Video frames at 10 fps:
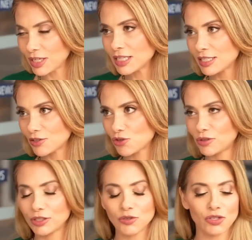Putting
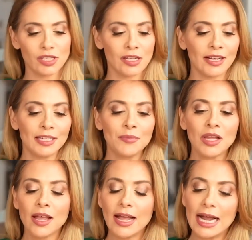industrial use aside.
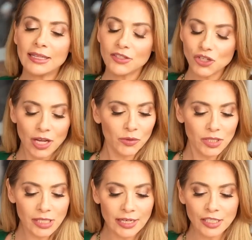And the
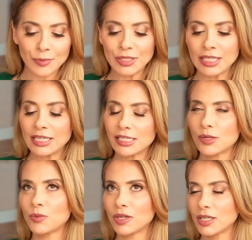general sentiment
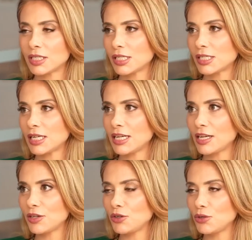is that we're going to
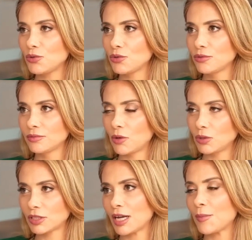see a new
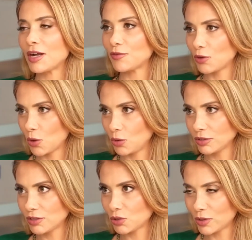all-time high for
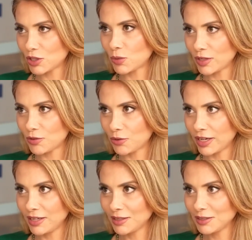gold in
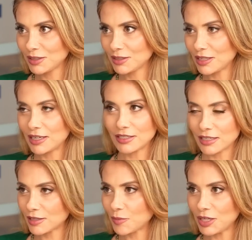2023. Is
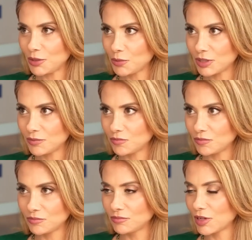that something you would
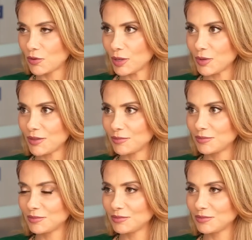agree with?